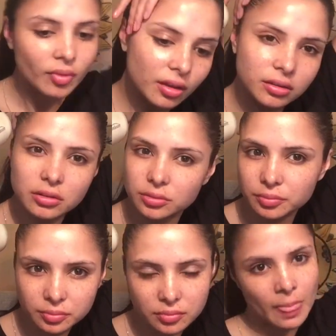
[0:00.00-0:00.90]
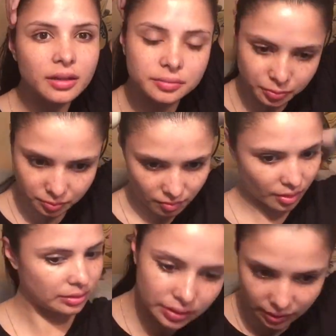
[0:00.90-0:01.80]
the sides in of
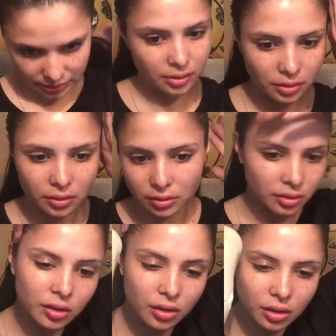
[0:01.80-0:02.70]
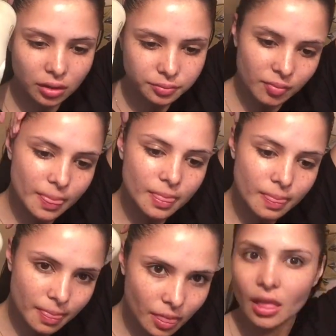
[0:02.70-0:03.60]
any flyaways,
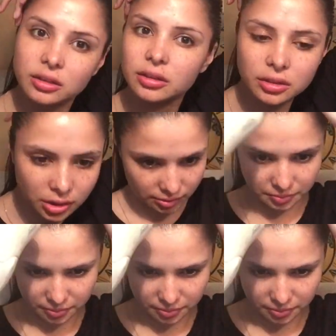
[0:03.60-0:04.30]
but also any